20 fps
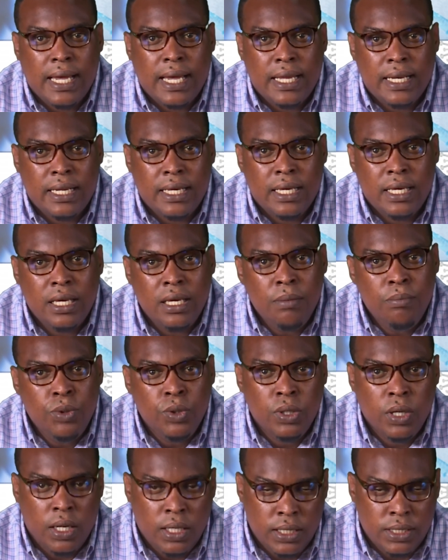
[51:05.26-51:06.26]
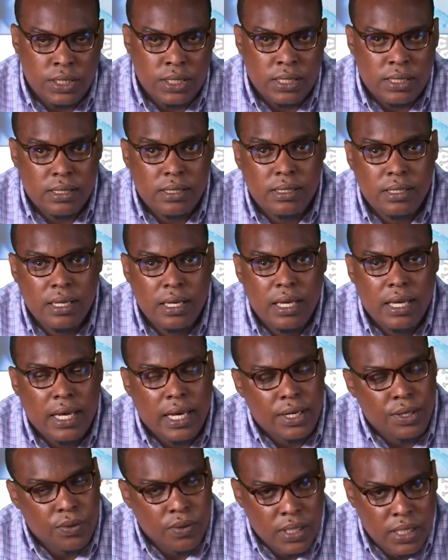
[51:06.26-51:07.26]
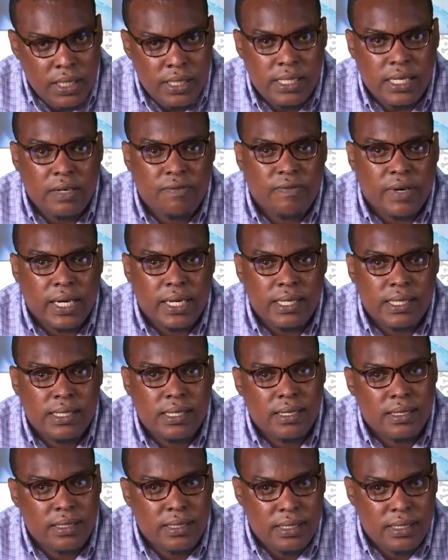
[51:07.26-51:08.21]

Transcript: and immunologist. And you heard his advice: